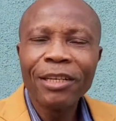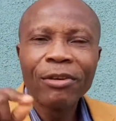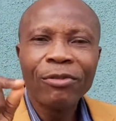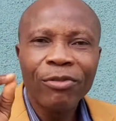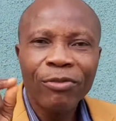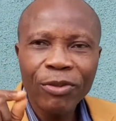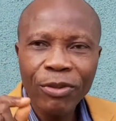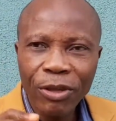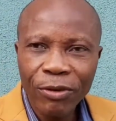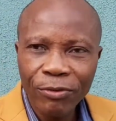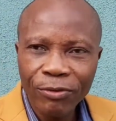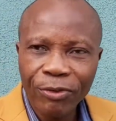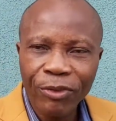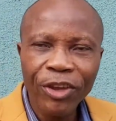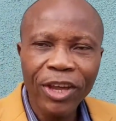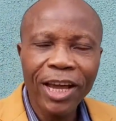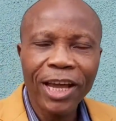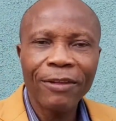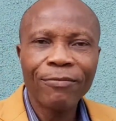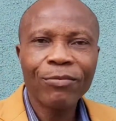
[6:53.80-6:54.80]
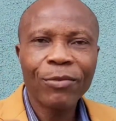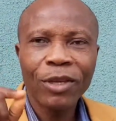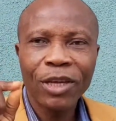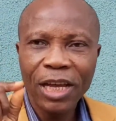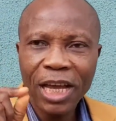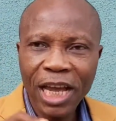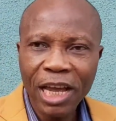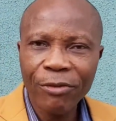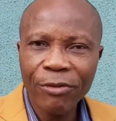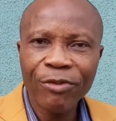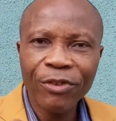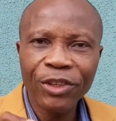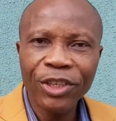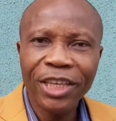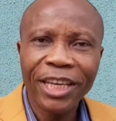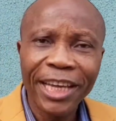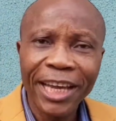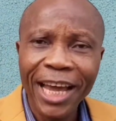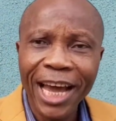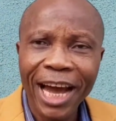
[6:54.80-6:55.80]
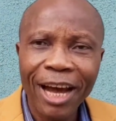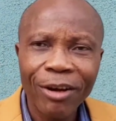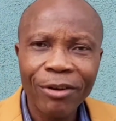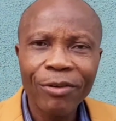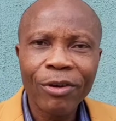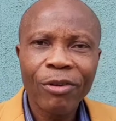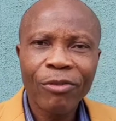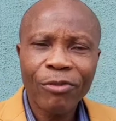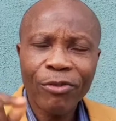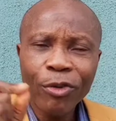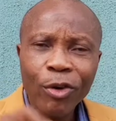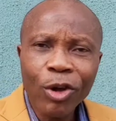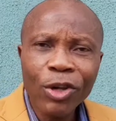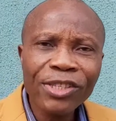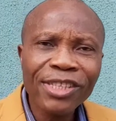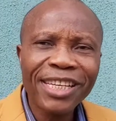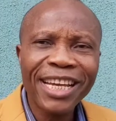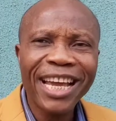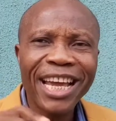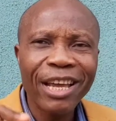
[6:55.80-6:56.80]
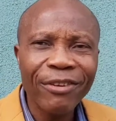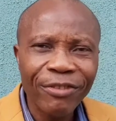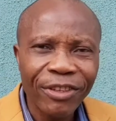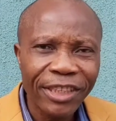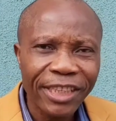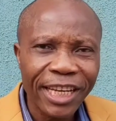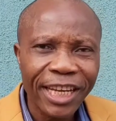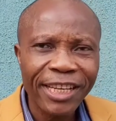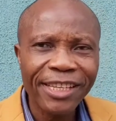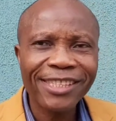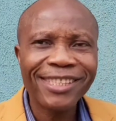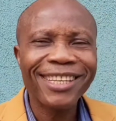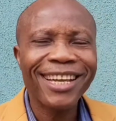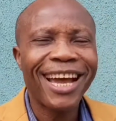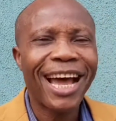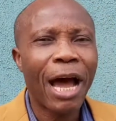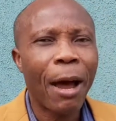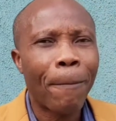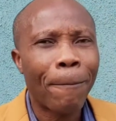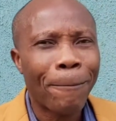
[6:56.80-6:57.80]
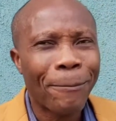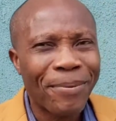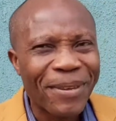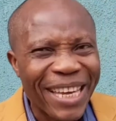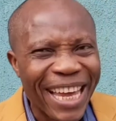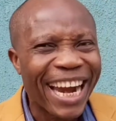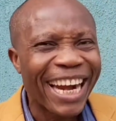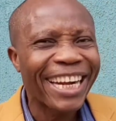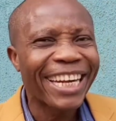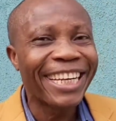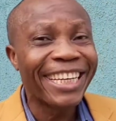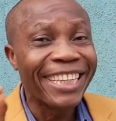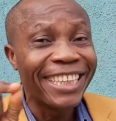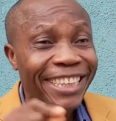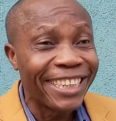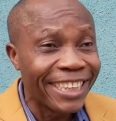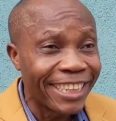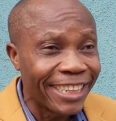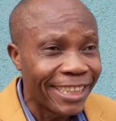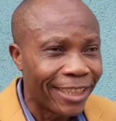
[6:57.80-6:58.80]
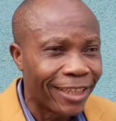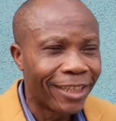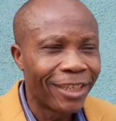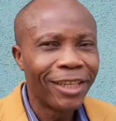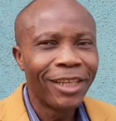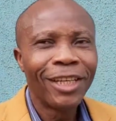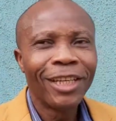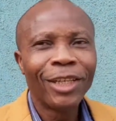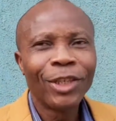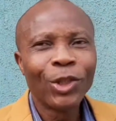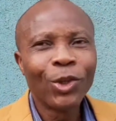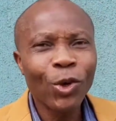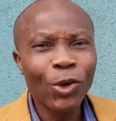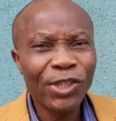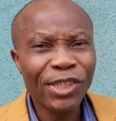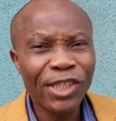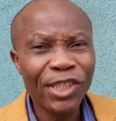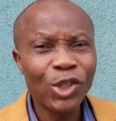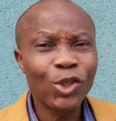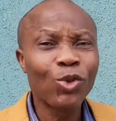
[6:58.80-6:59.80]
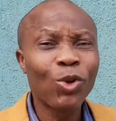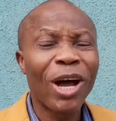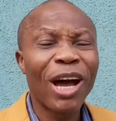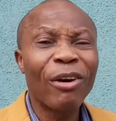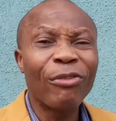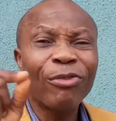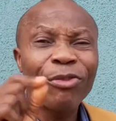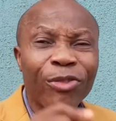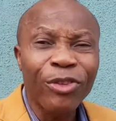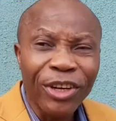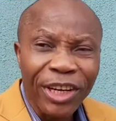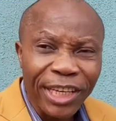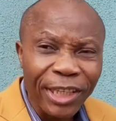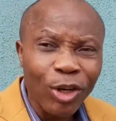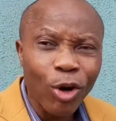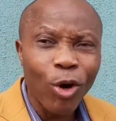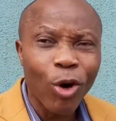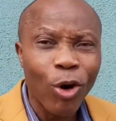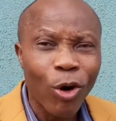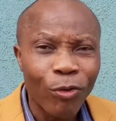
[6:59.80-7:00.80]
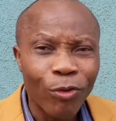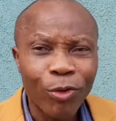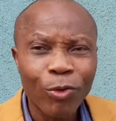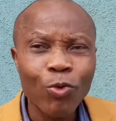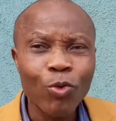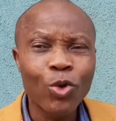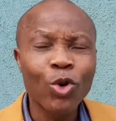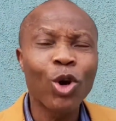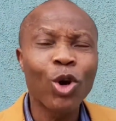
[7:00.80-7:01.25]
fear, F-E-A-R, false evidence appearing real. Those things you are afraid of will not